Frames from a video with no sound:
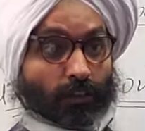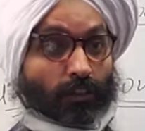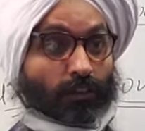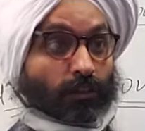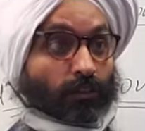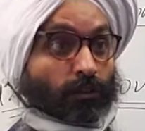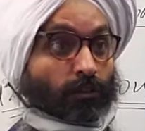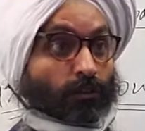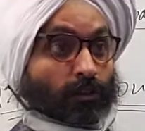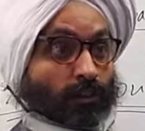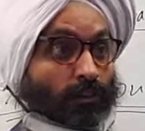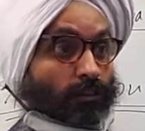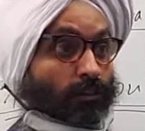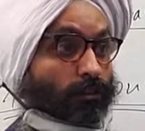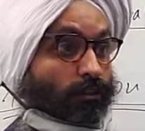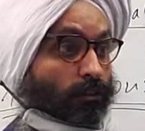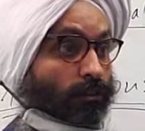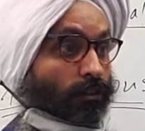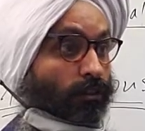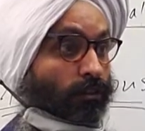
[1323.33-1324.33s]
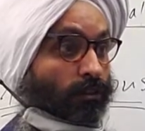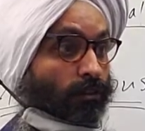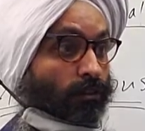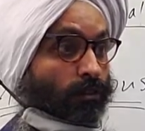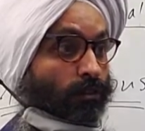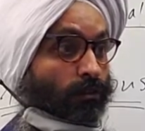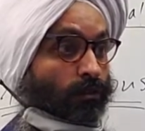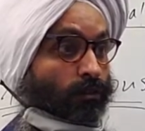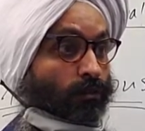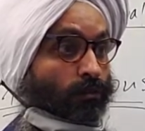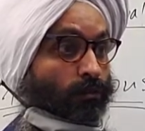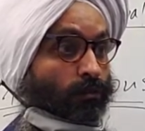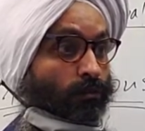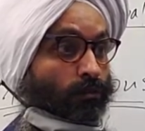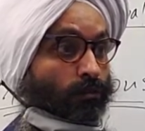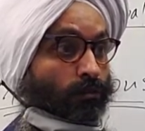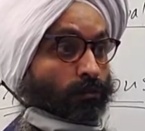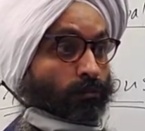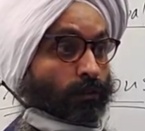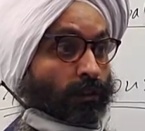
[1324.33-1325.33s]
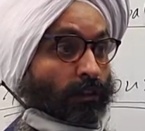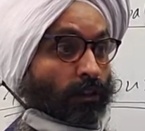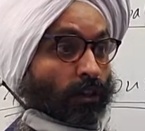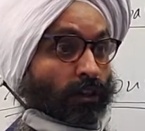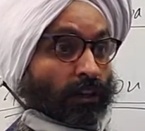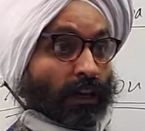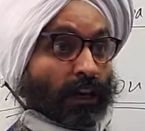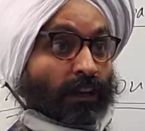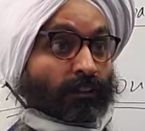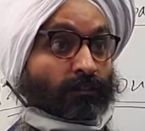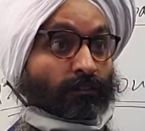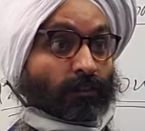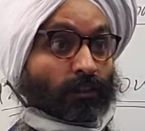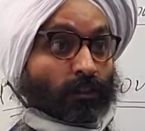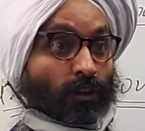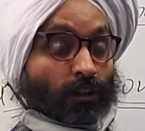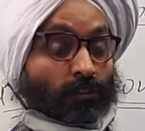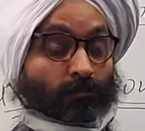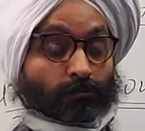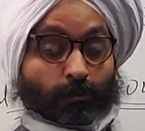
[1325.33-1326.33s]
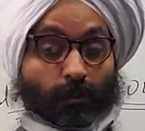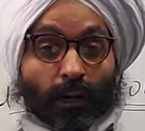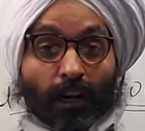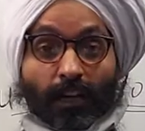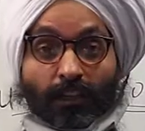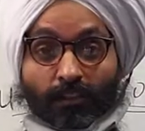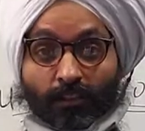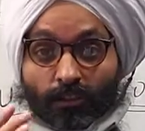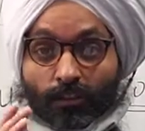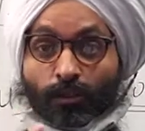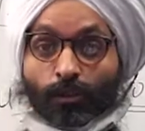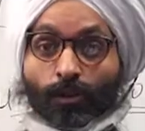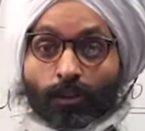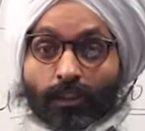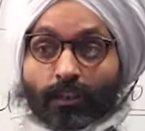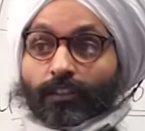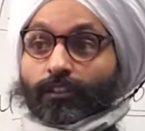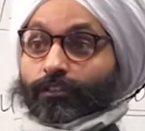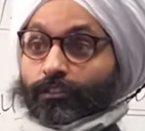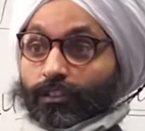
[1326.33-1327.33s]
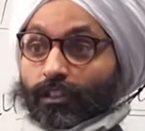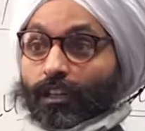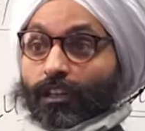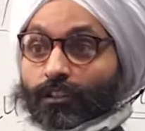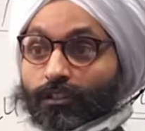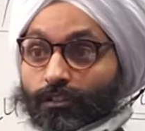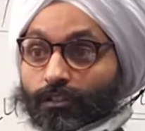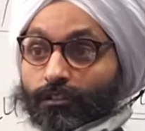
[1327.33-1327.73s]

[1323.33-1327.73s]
you may not have a lot of practice looking inside.